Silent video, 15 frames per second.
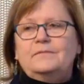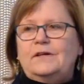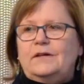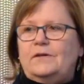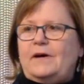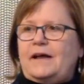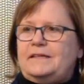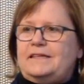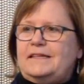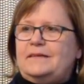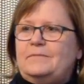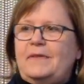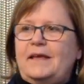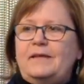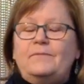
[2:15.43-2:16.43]
I
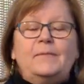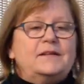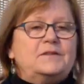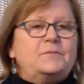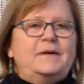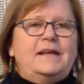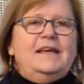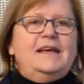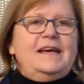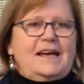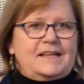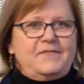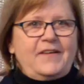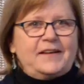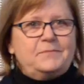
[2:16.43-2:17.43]
didn't make much money.
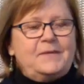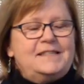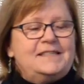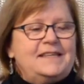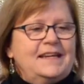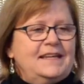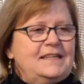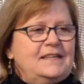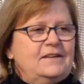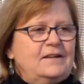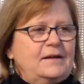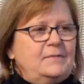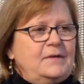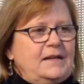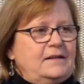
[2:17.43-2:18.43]
In fact, my second
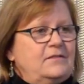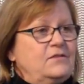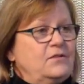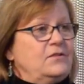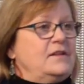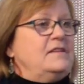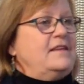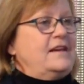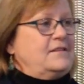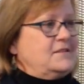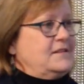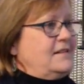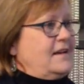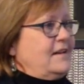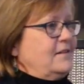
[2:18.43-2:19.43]
year I made
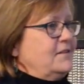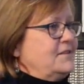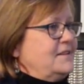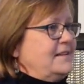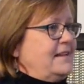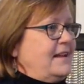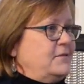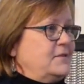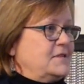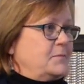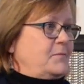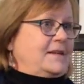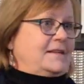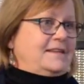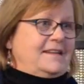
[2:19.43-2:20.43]
$30,000, and that was
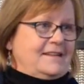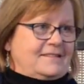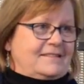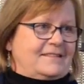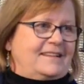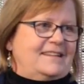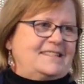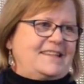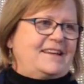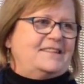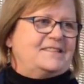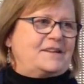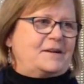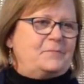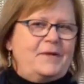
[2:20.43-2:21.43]
a big deal because I
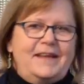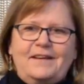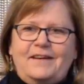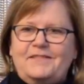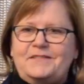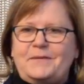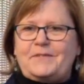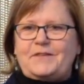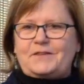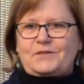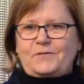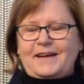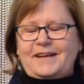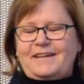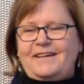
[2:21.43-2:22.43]
could start paying off some of
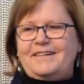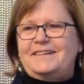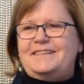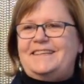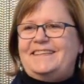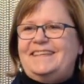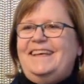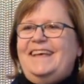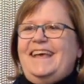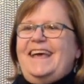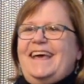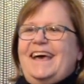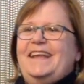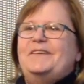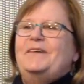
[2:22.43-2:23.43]
those credit cards.
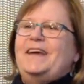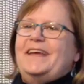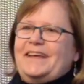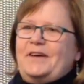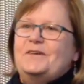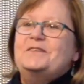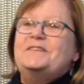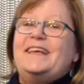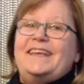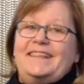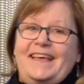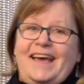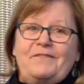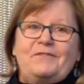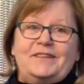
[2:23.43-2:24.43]
Anyway, it goes
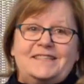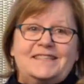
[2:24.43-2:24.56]
like that.